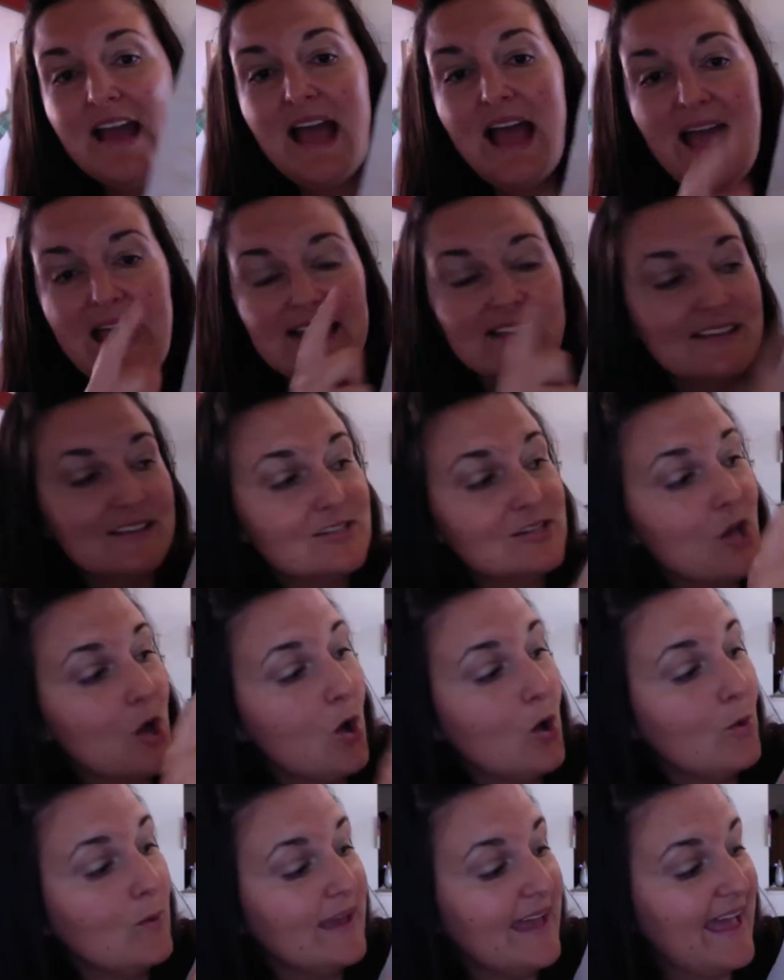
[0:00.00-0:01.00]
It is
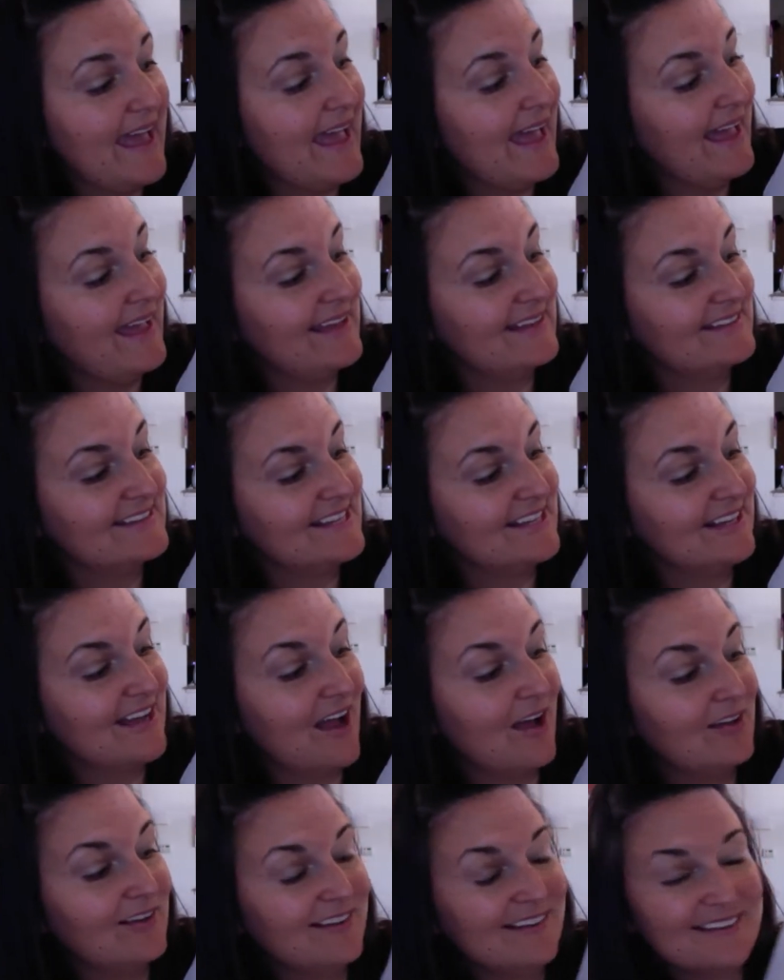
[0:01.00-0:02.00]
okay
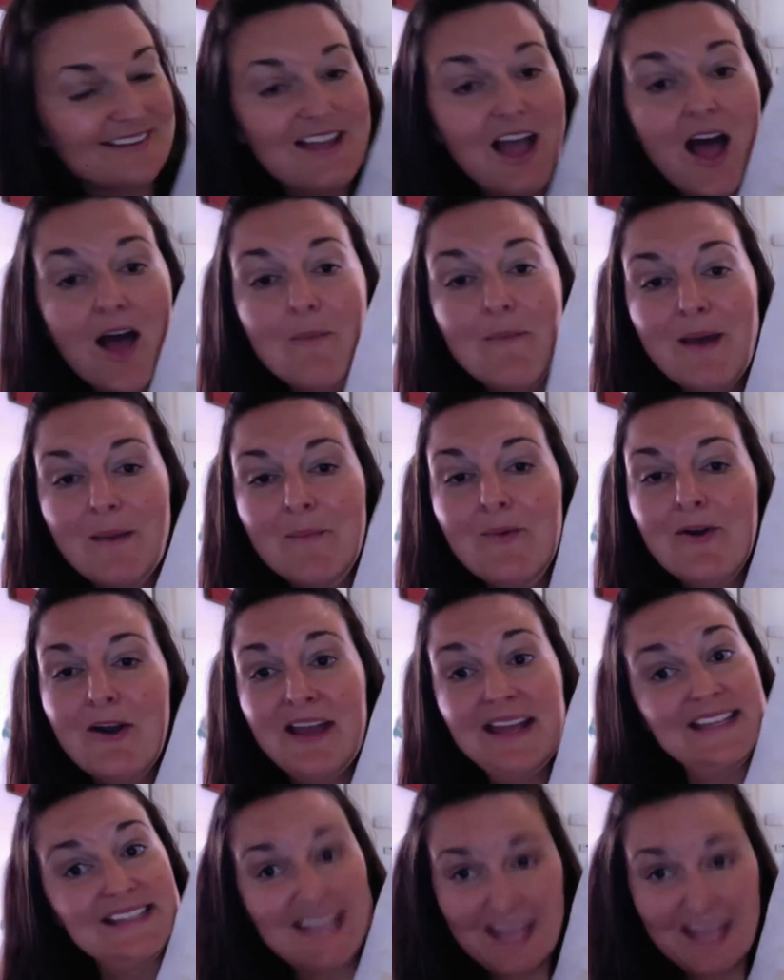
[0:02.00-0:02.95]
to not memorize